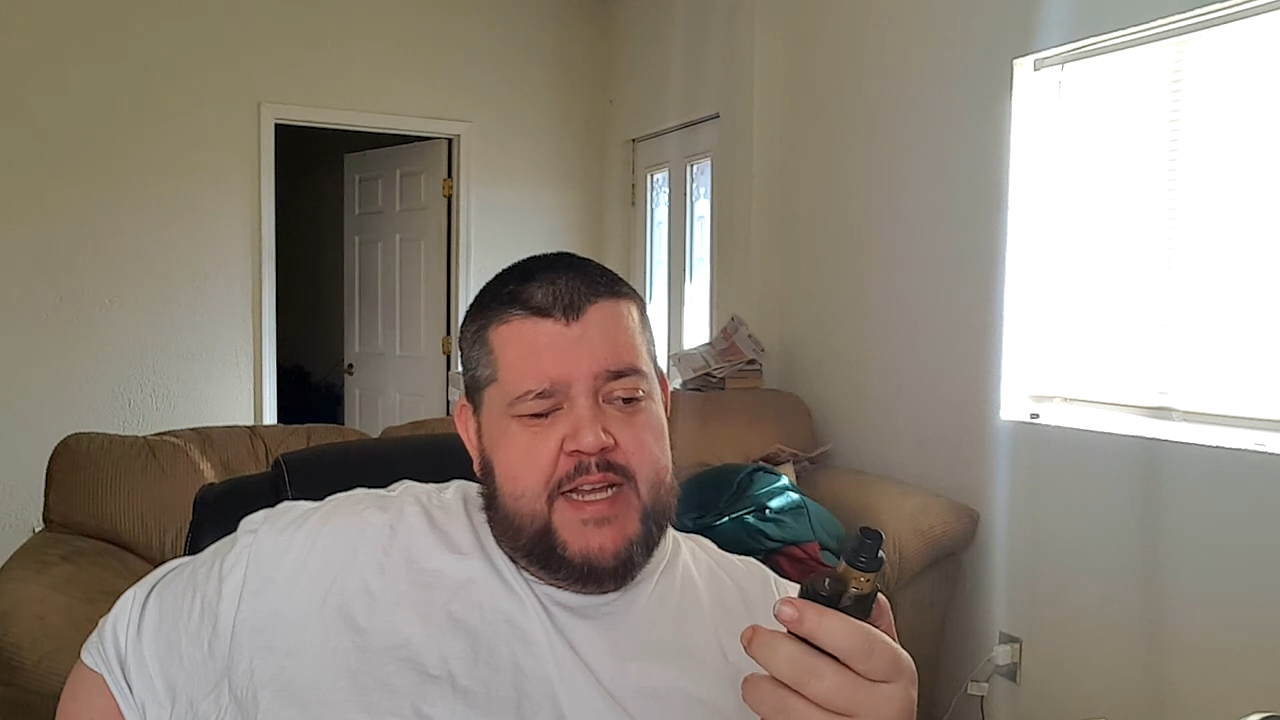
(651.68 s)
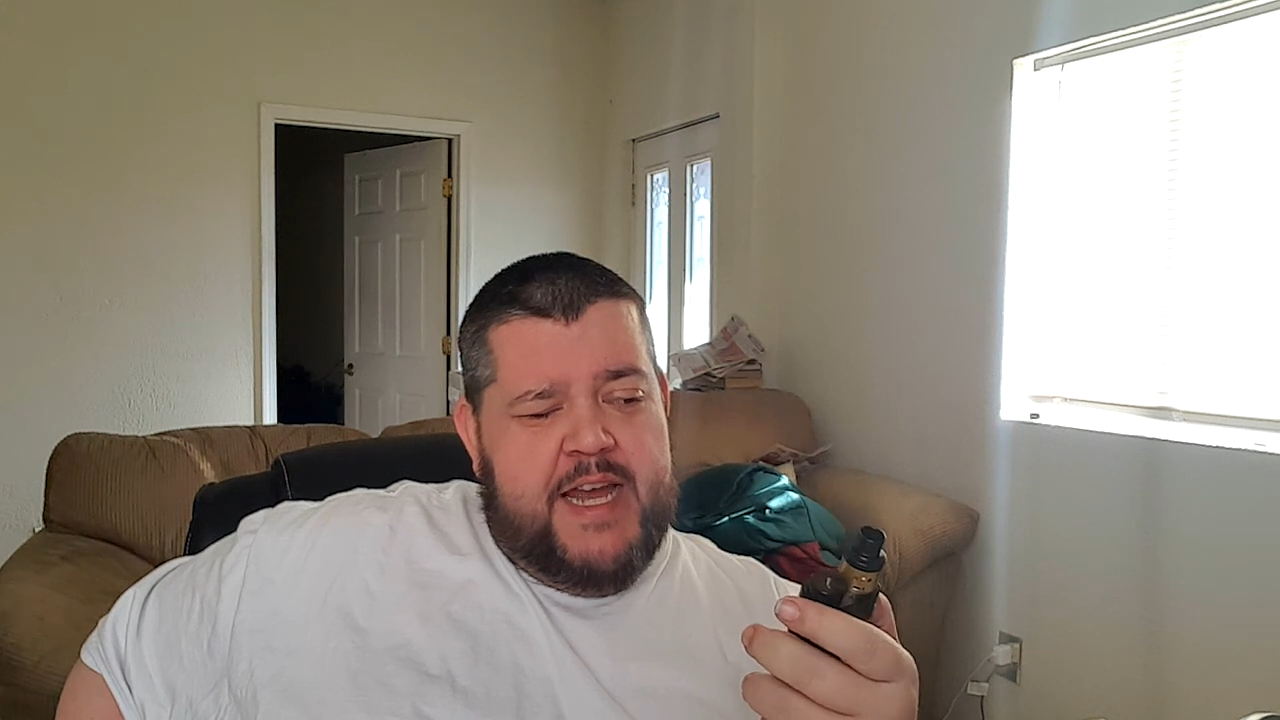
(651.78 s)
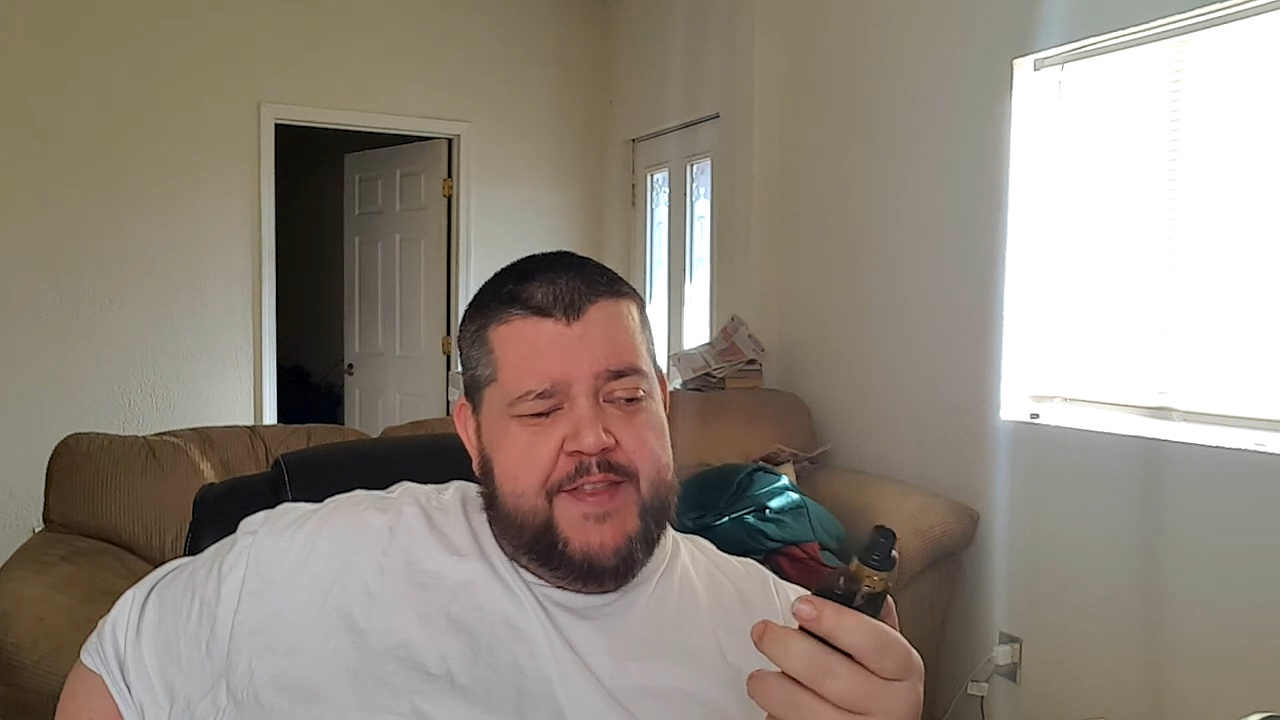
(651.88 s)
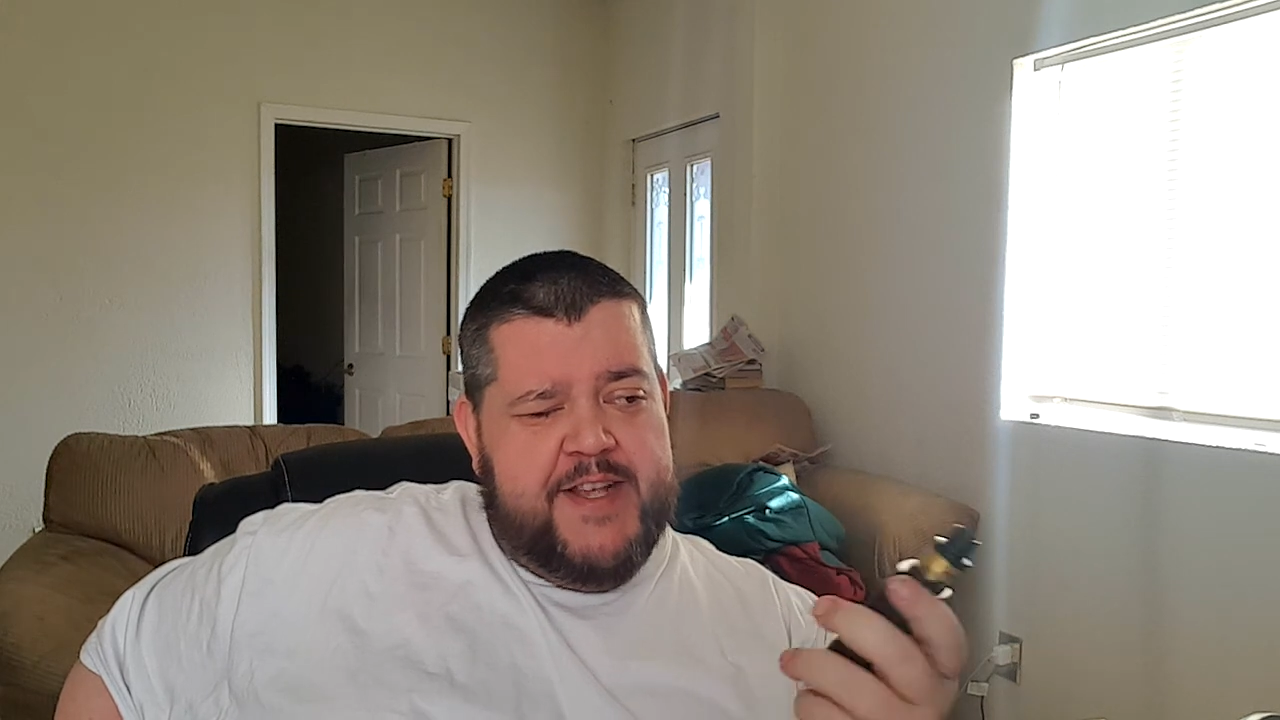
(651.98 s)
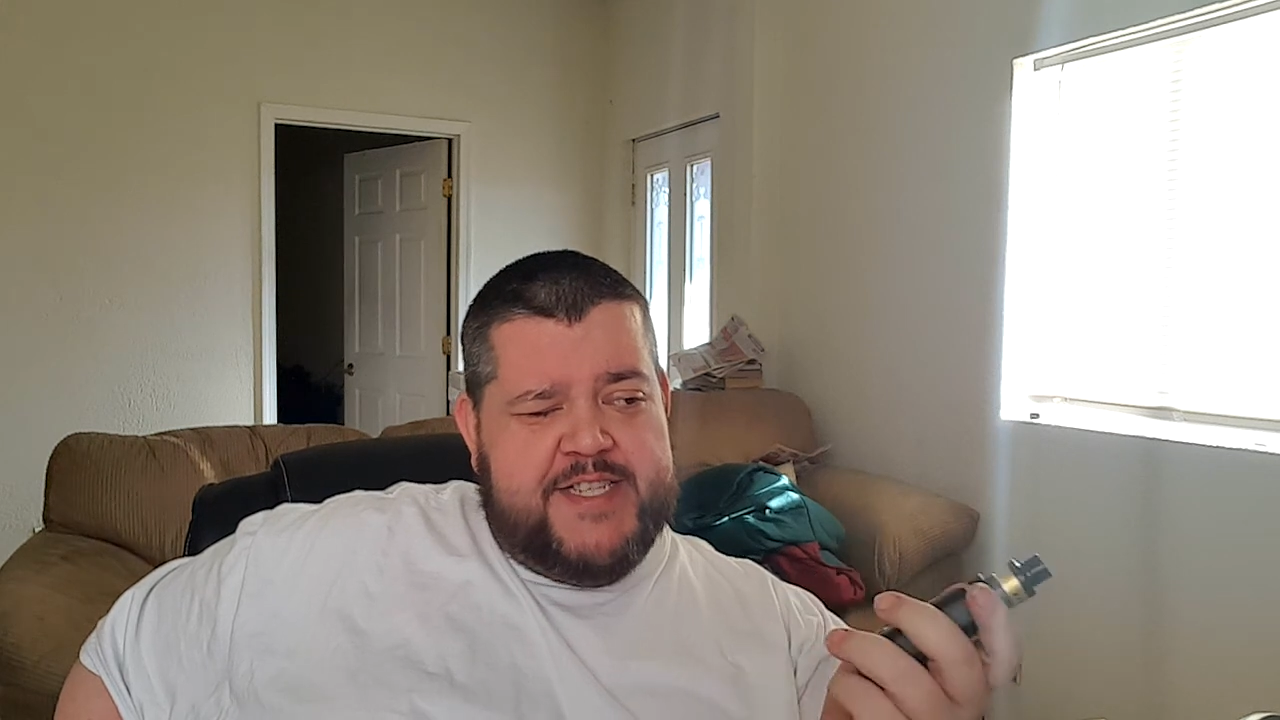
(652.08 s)

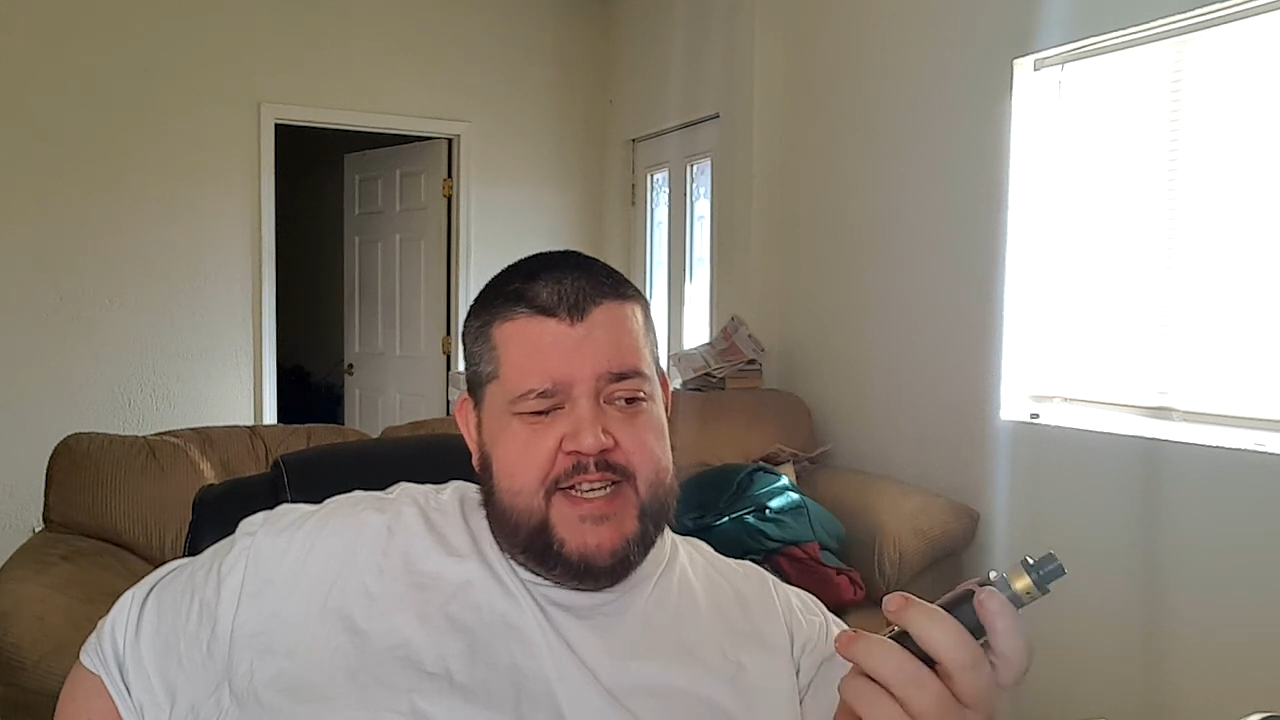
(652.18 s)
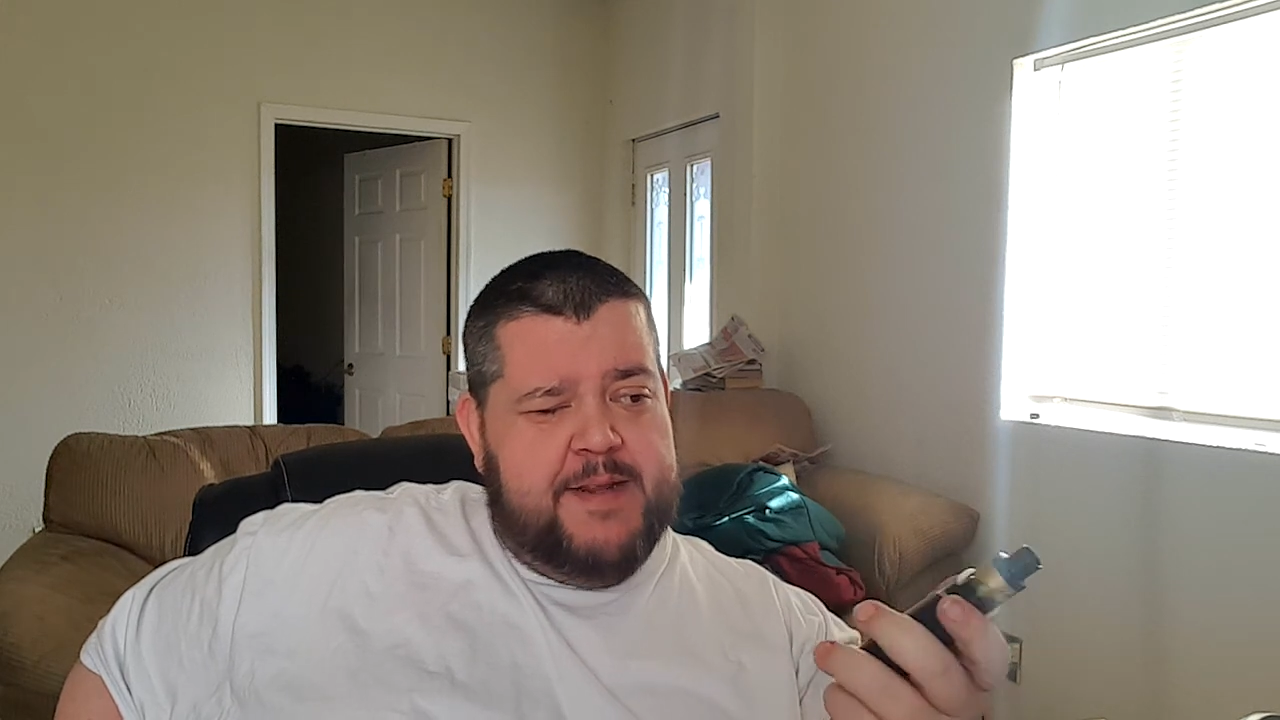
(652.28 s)
And they said